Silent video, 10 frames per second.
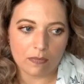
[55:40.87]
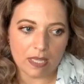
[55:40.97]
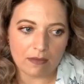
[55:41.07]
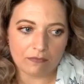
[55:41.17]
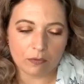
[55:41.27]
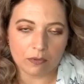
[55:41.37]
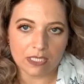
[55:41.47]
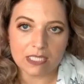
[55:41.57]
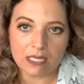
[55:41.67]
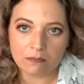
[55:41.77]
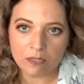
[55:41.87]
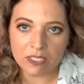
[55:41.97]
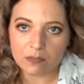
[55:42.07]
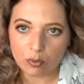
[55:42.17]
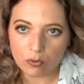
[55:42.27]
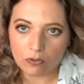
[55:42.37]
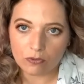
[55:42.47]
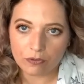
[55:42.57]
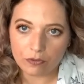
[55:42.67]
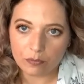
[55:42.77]
everyone that's in my support
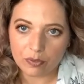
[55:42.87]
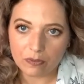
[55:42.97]
group,